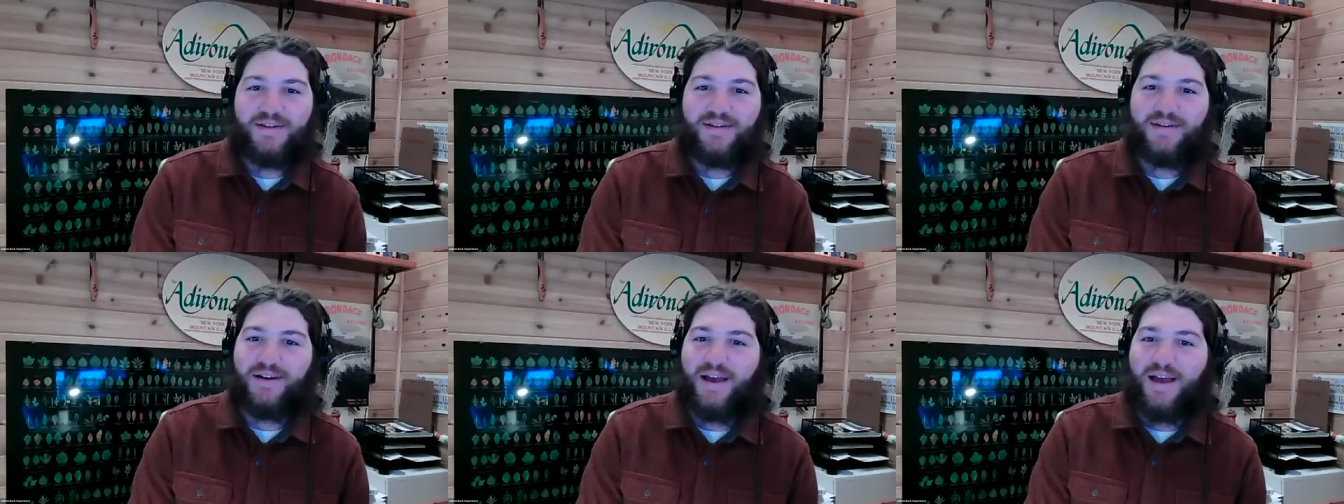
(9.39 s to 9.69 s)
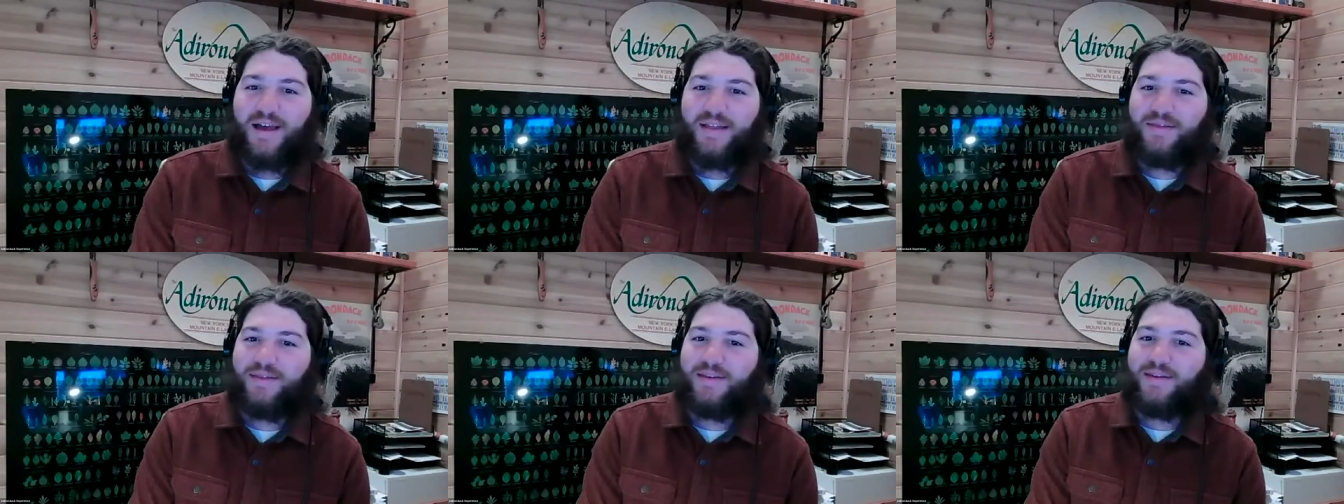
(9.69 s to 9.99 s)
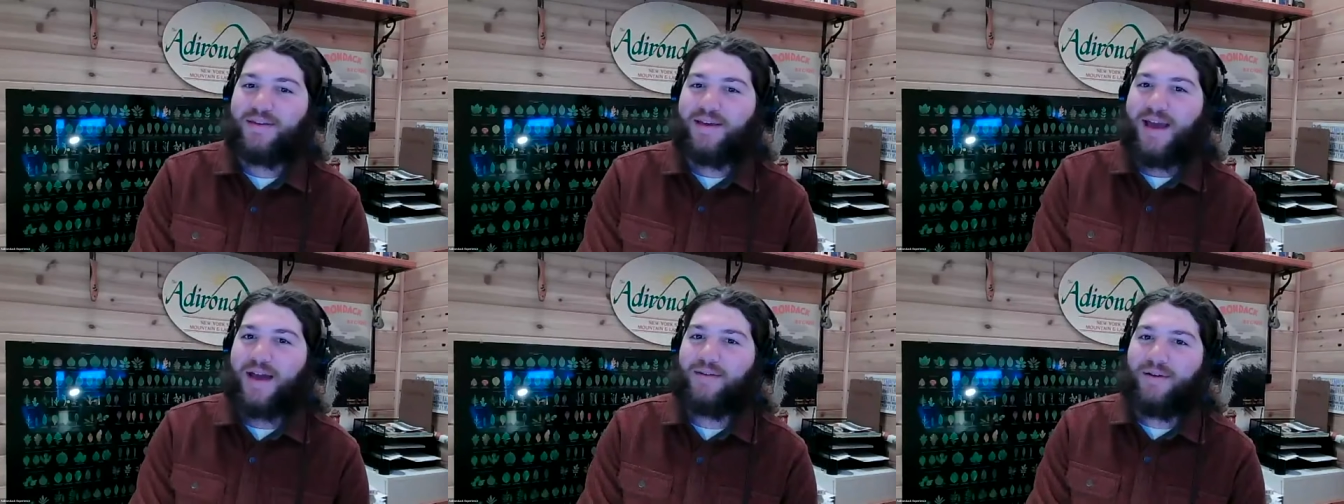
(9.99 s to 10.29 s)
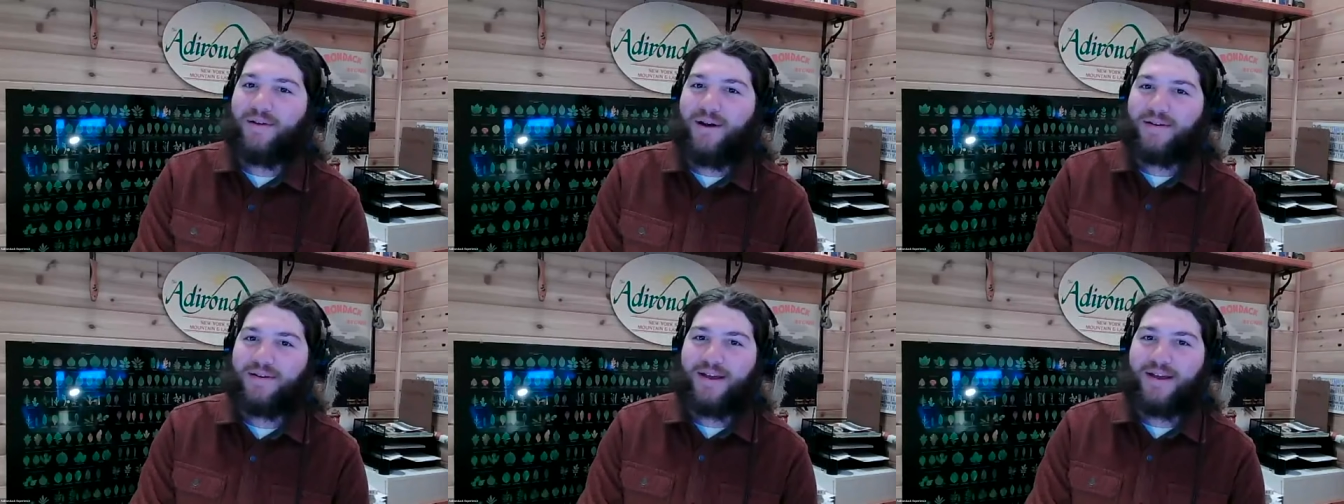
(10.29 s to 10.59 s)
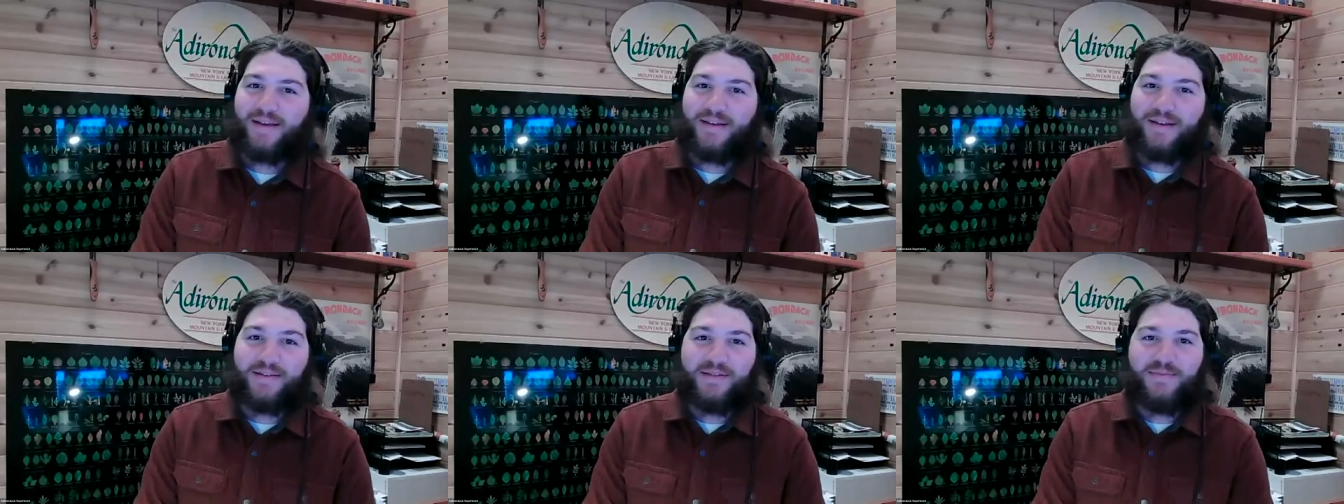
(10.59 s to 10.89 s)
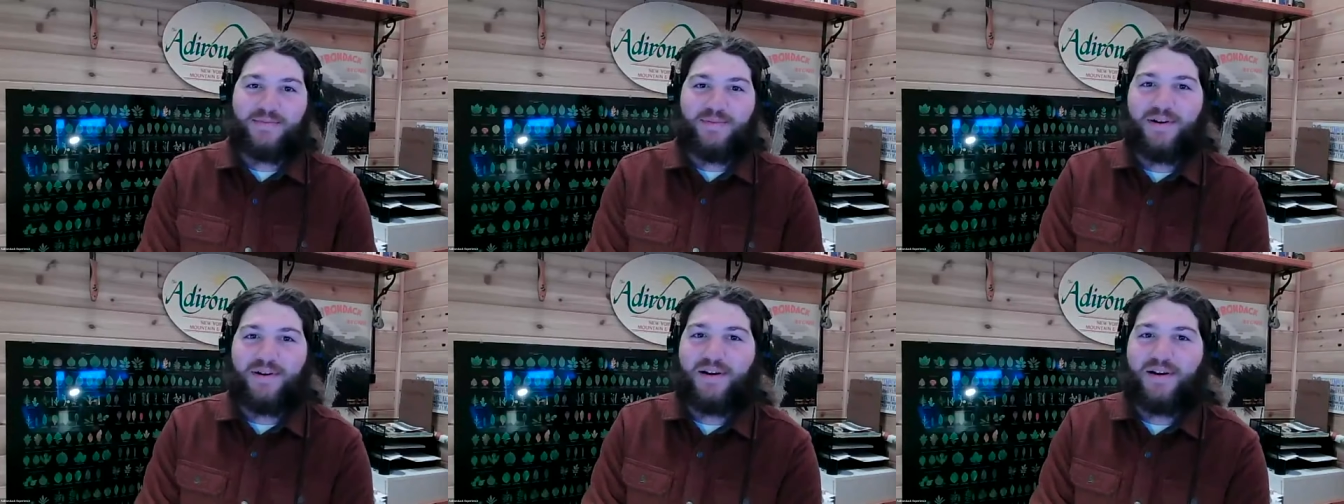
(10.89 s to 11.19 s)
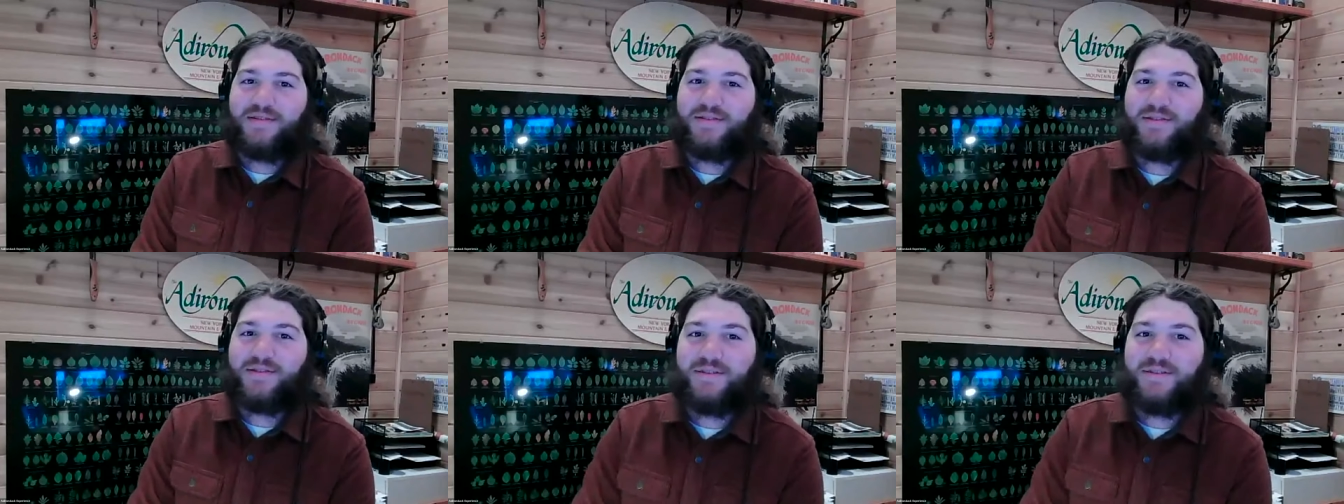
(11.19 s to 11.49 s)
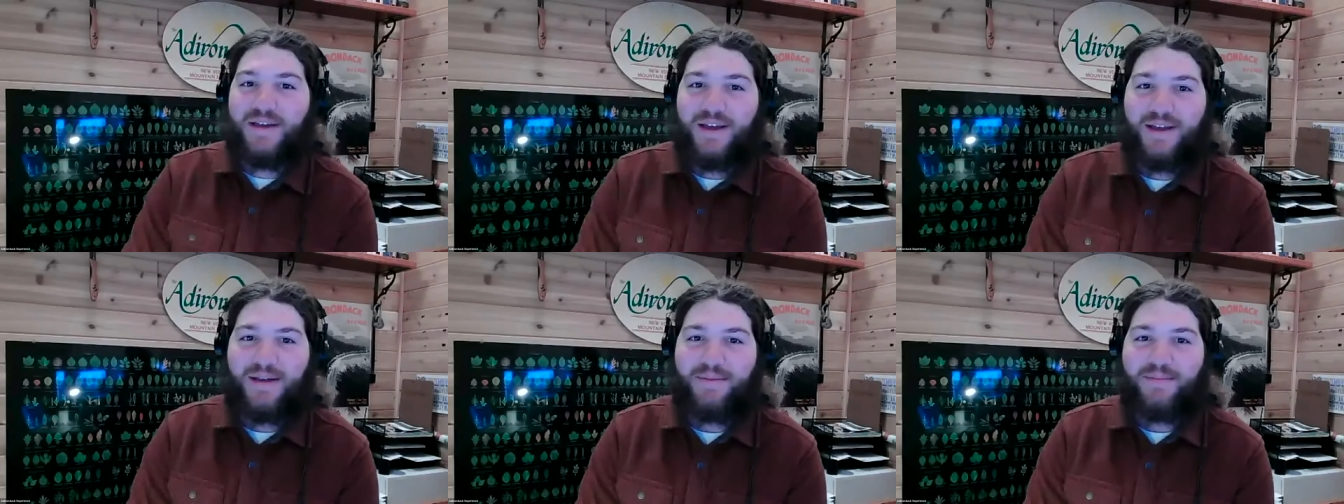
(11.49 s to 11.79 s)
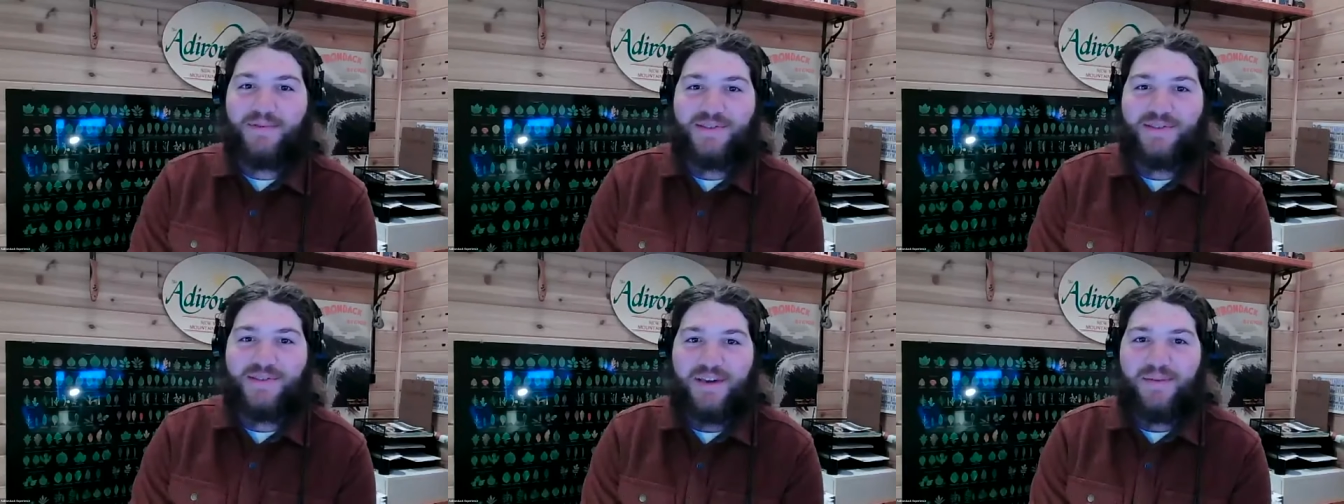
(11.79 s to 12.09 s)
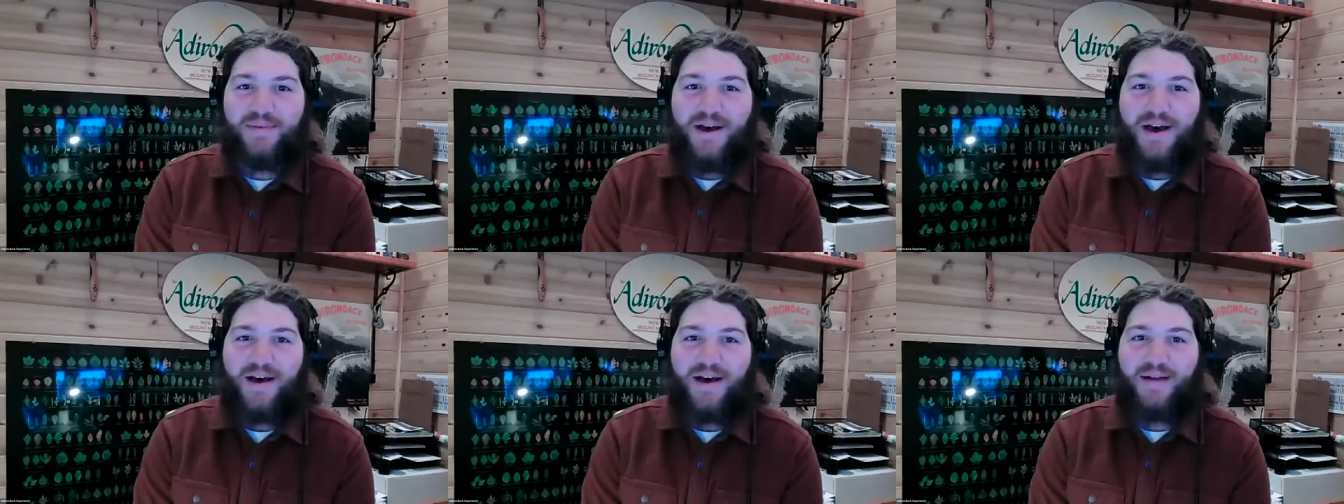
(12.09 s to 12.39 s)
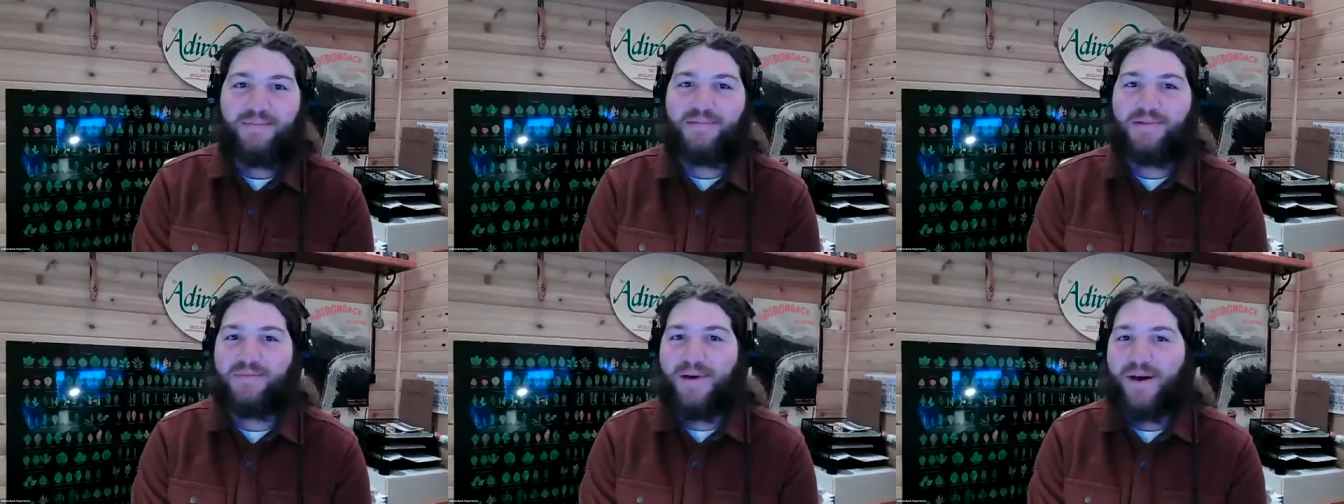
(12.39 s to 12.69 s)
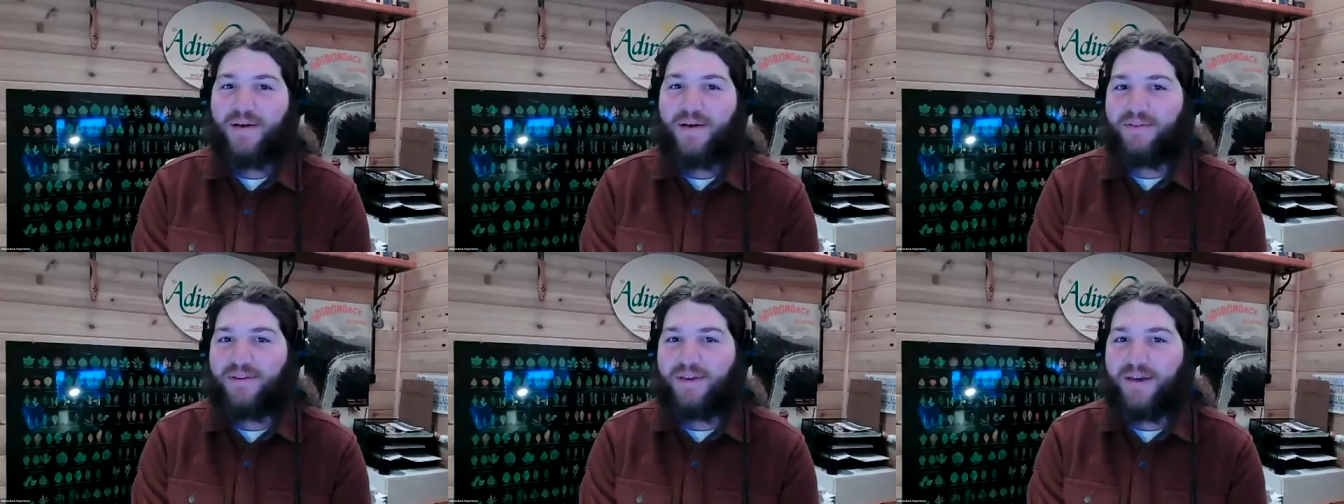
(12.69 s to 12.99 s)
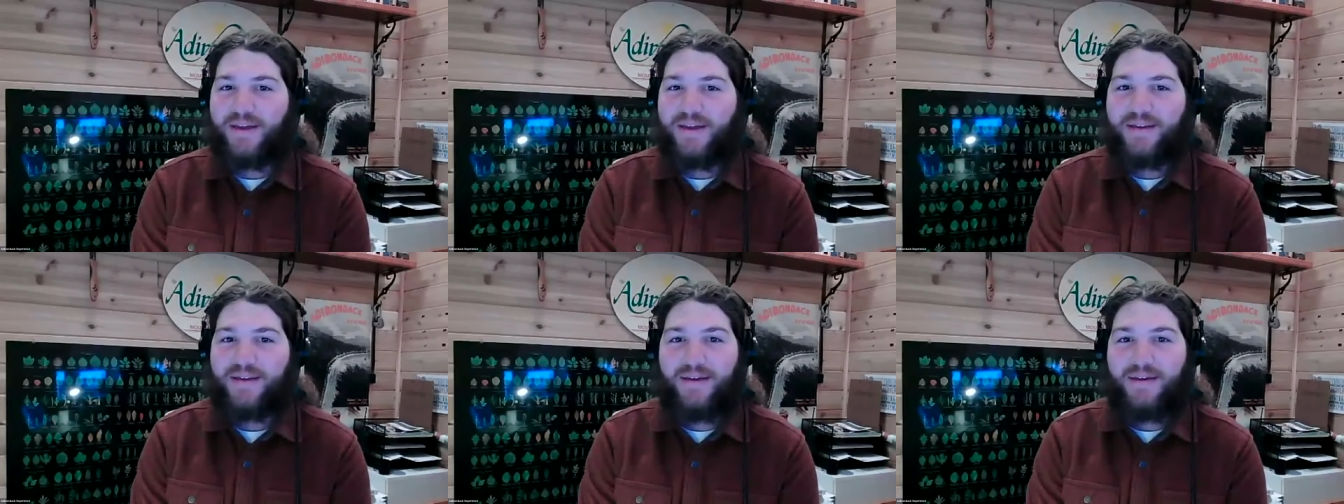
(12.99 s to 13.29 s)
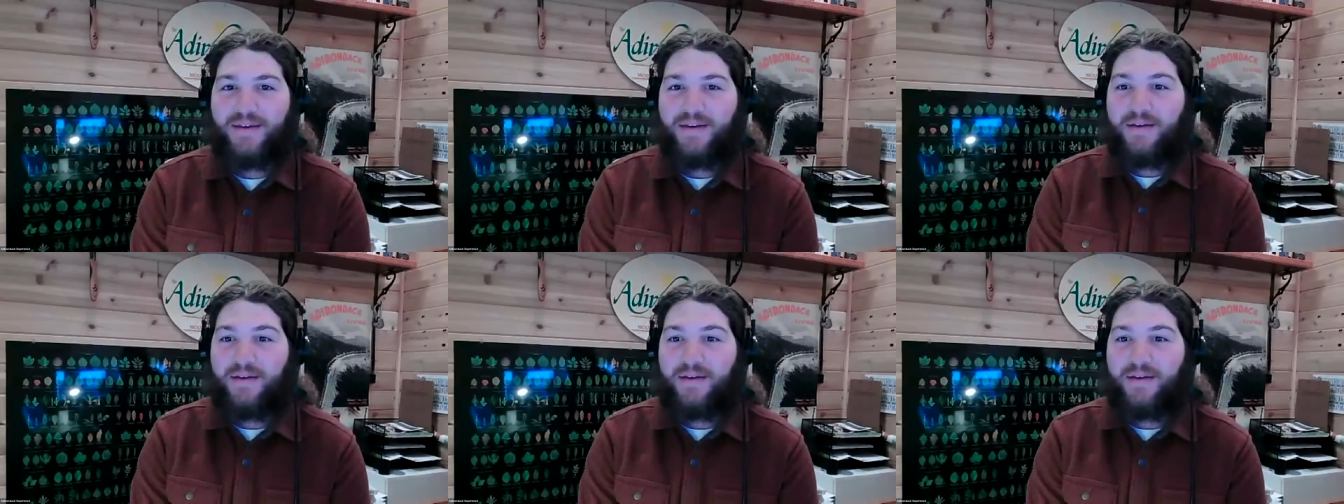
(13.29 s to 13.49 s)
here at the Adirondack Experience Museum on Blue Mountain Lake.